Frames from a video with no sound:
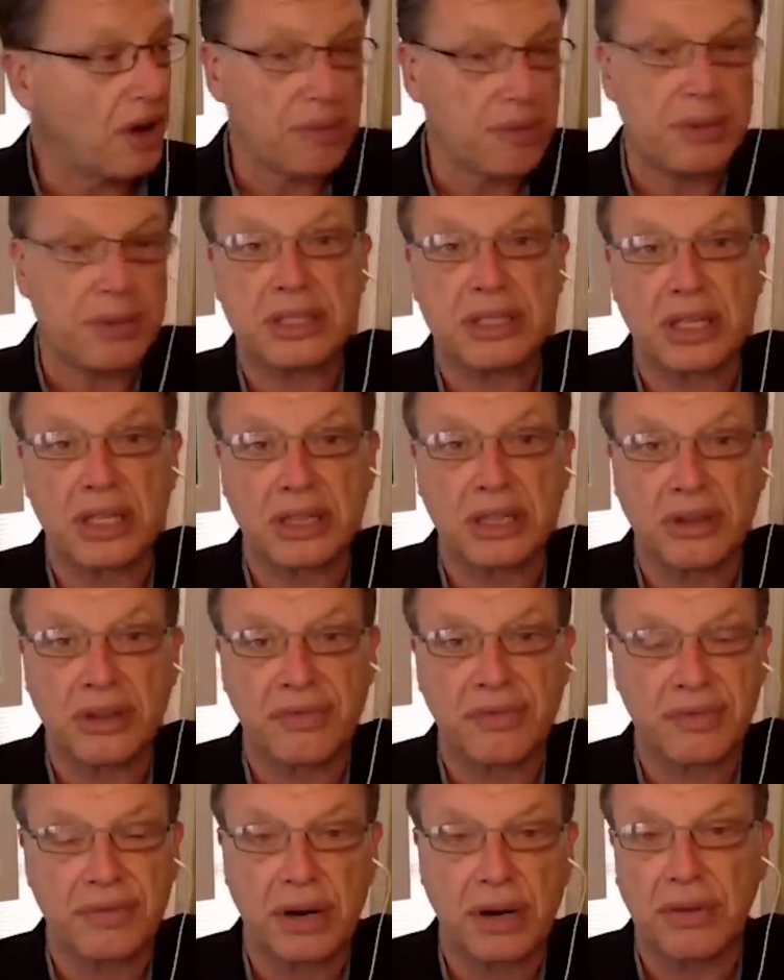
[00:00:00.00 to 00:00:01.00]
governments in
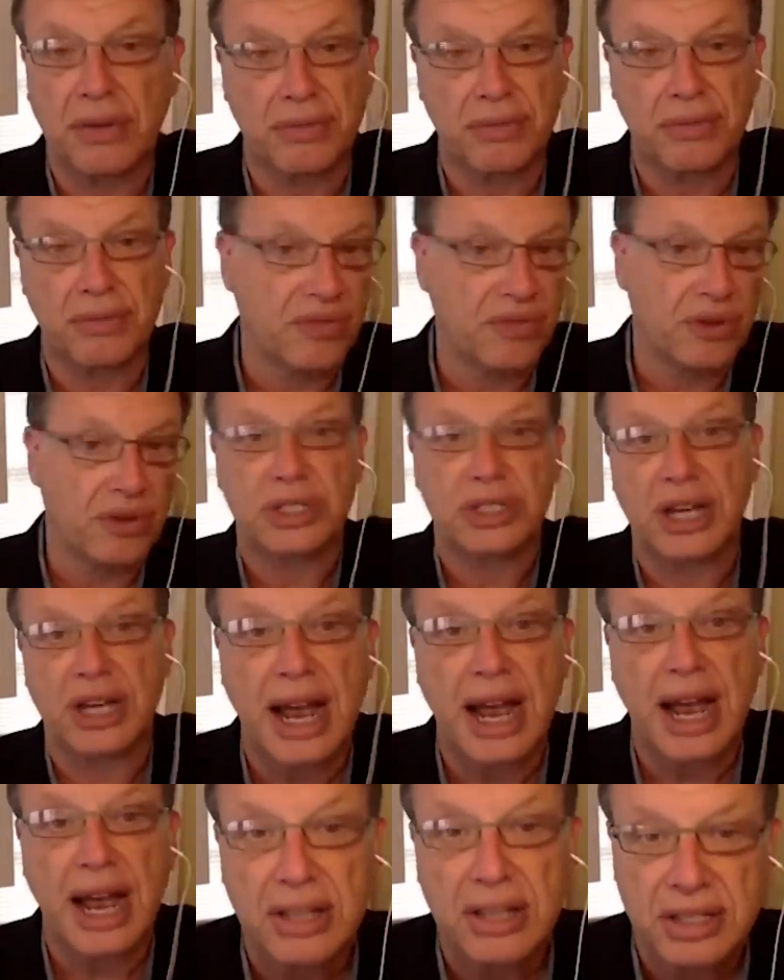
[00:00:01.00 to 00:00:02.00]
the you know
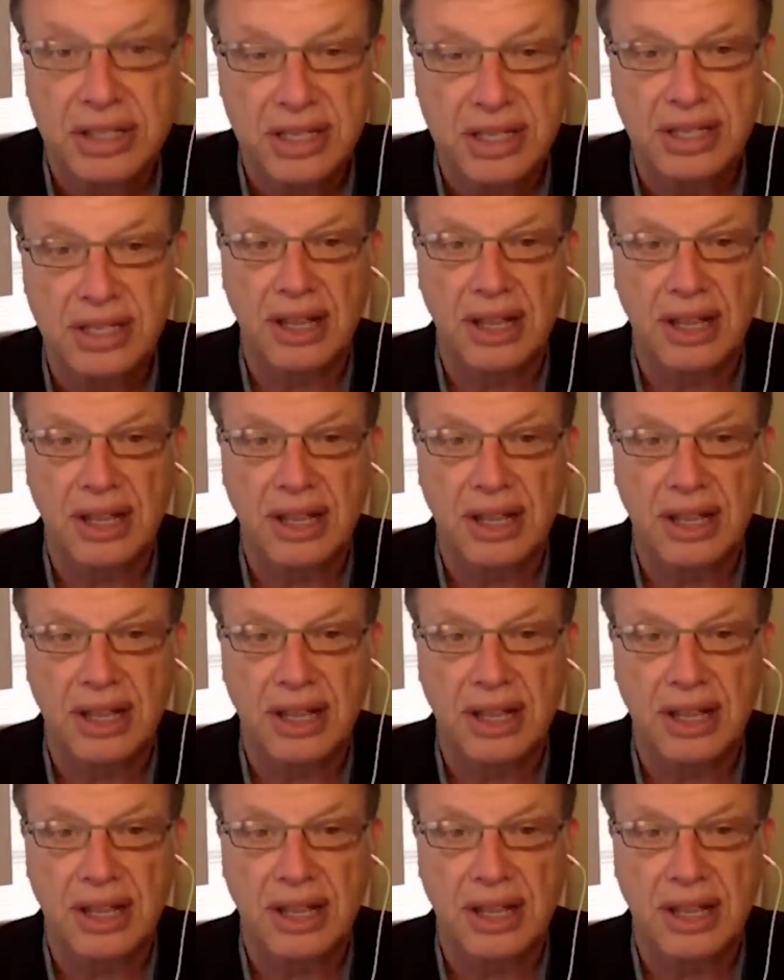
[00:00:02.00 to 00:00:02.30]
Virgin Islands